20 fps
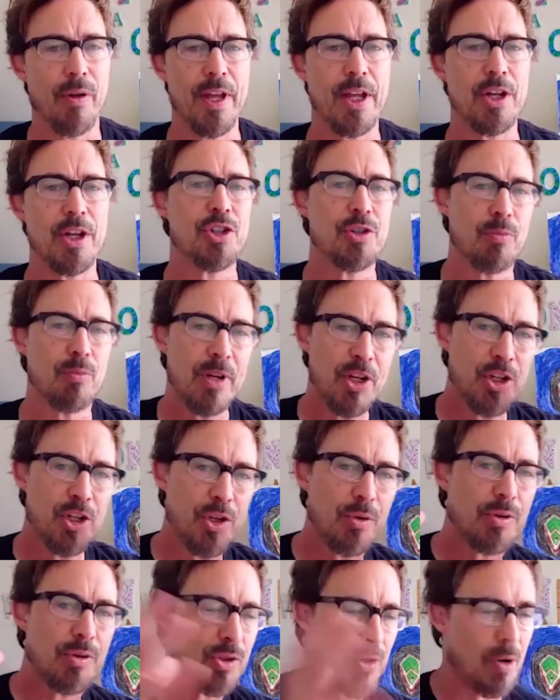sh we
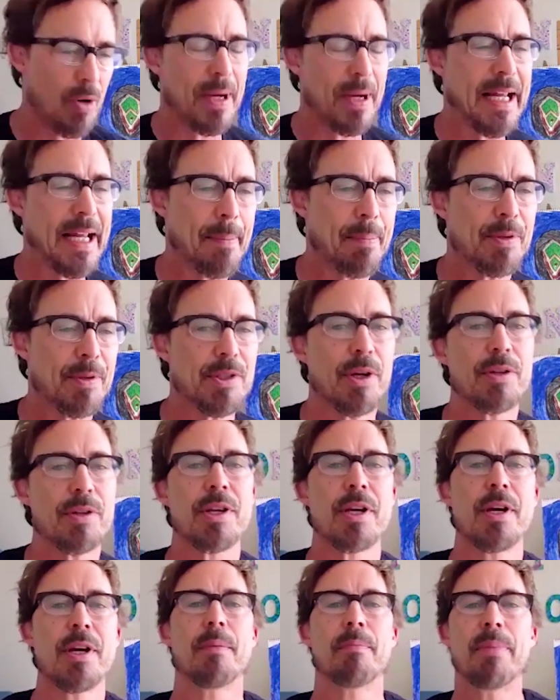shoot so many
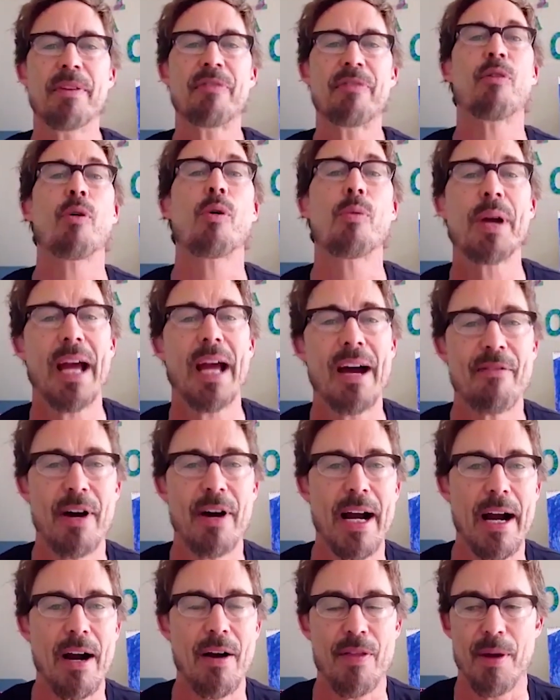episodes before we ever
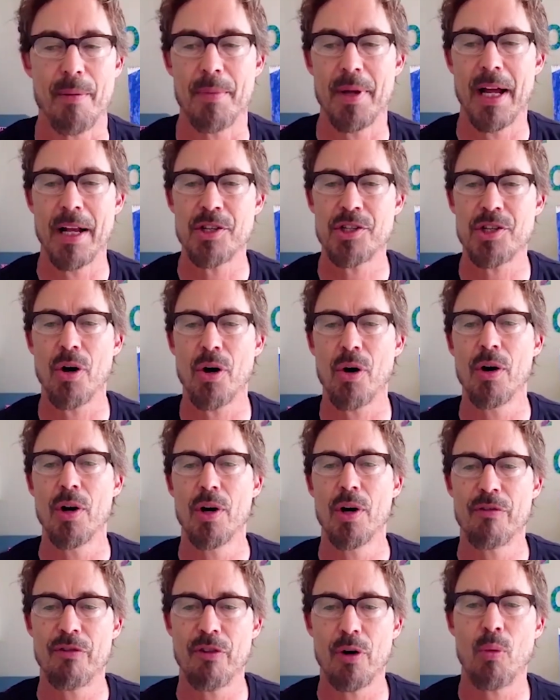air them, and so
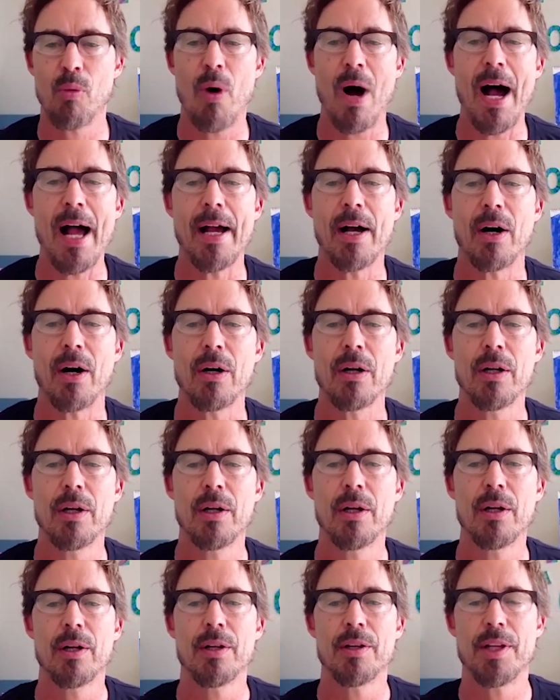for a while.
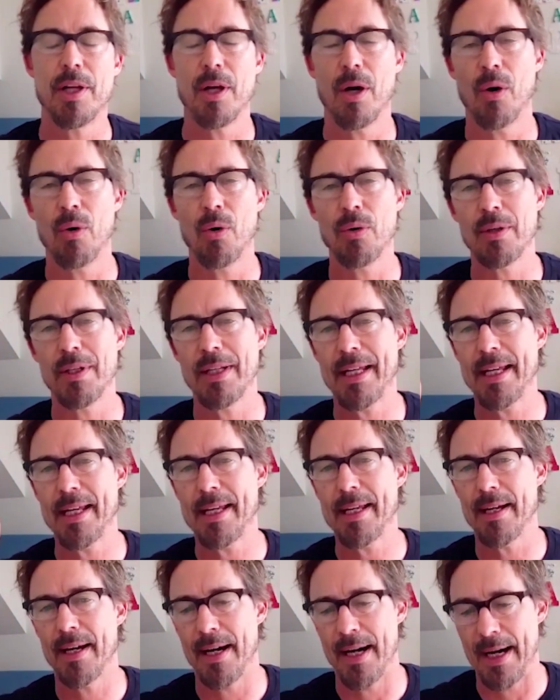The
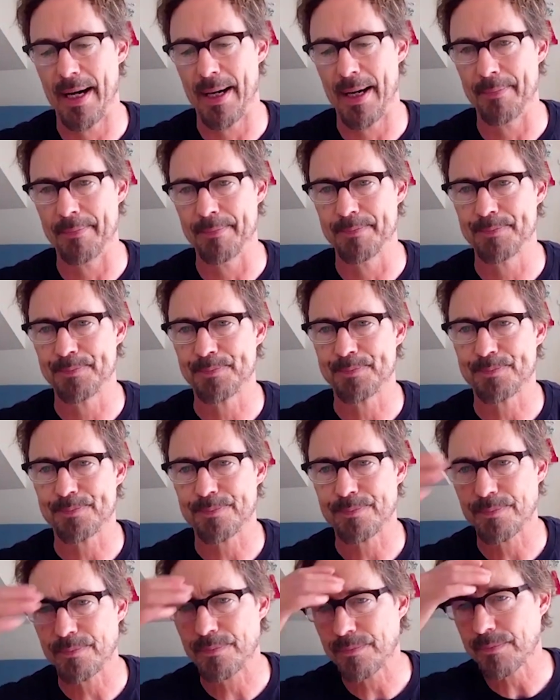only um,
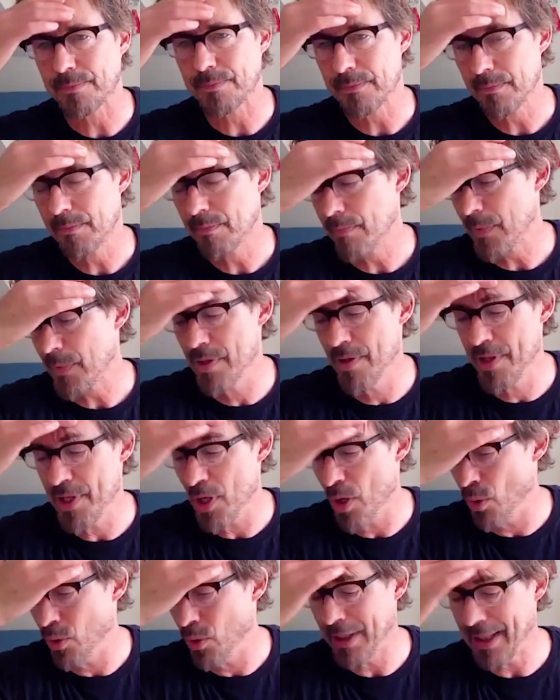the
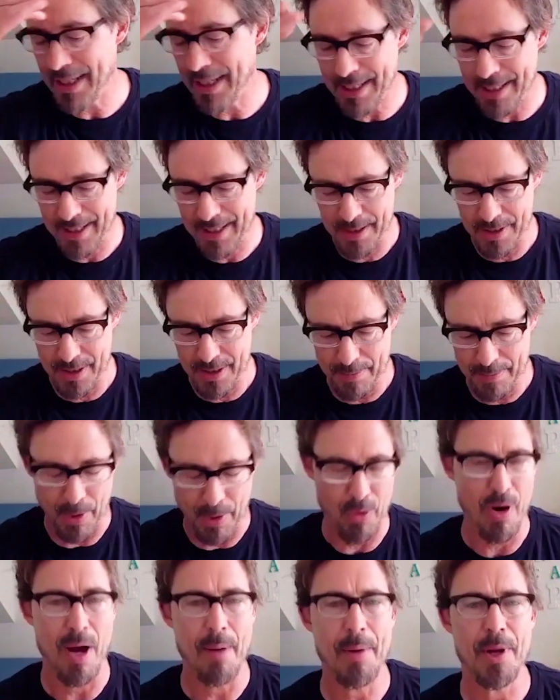only
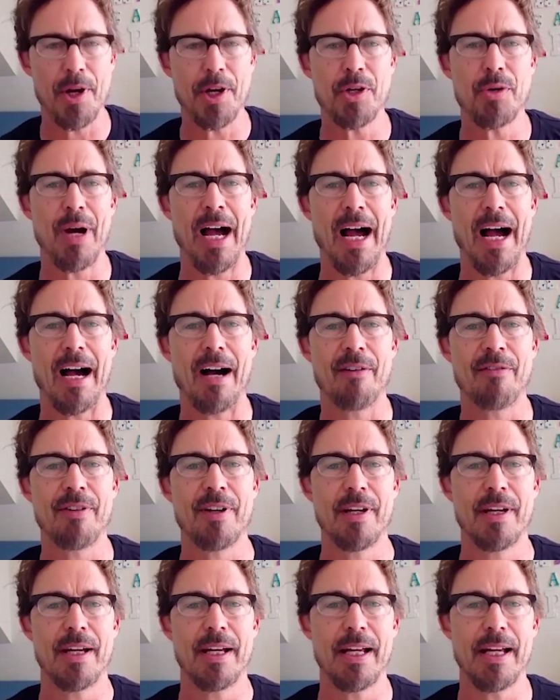barometer you have
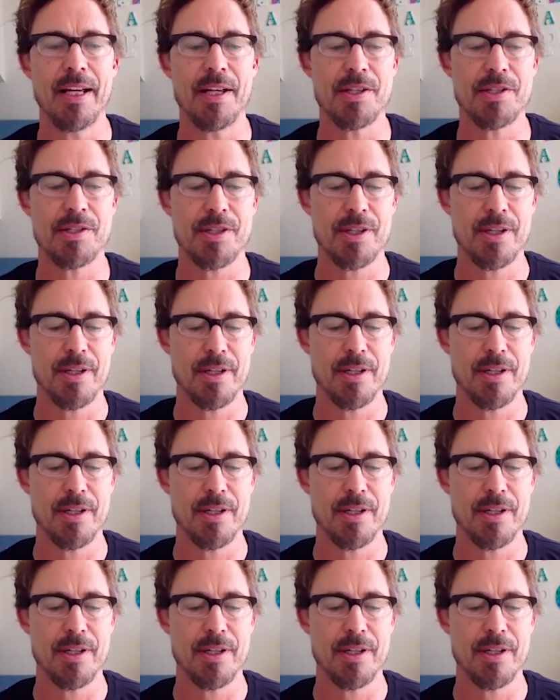is,